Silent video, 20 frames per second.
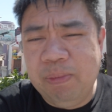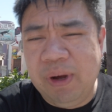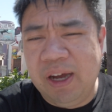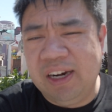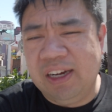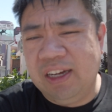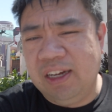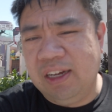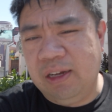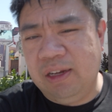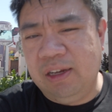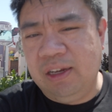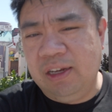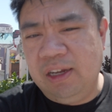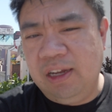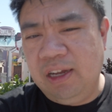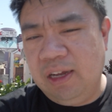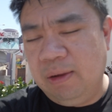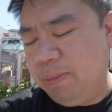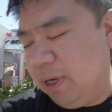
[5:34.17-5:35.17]
bought a
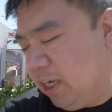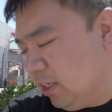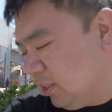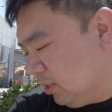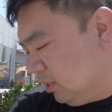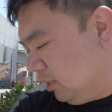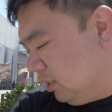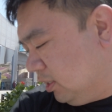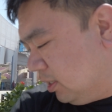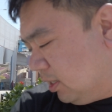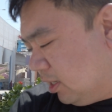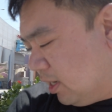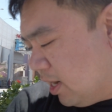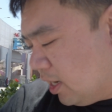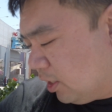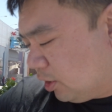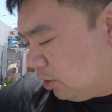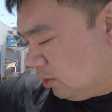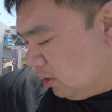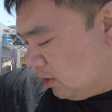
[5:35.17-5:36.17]
puzzle, an
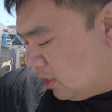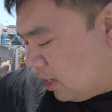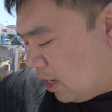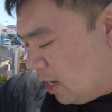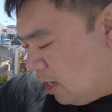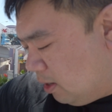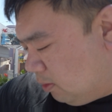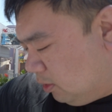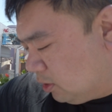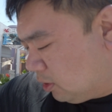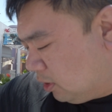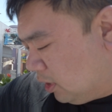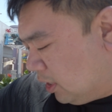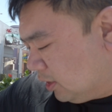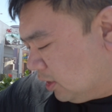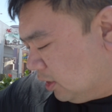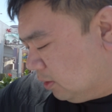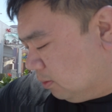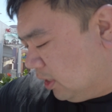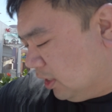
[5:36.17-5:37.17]
actual Animal
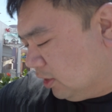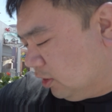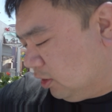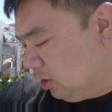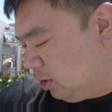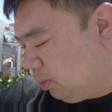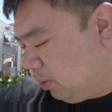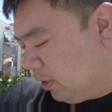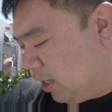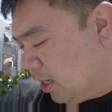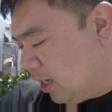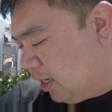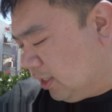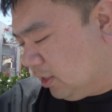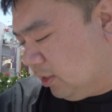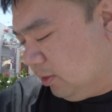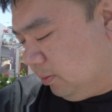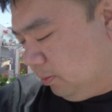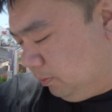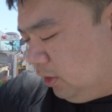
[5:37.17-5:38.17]
Crossing puzzle. It's pretty
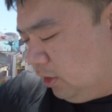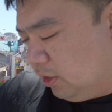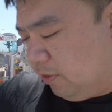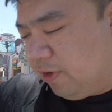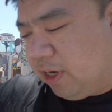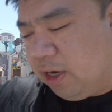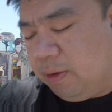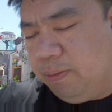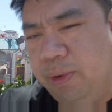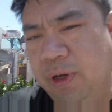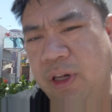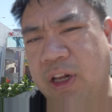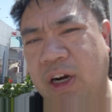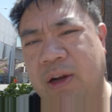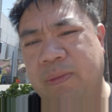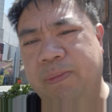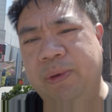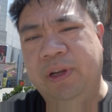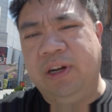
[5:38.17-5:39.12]
awesome. Let's see if I can pull it up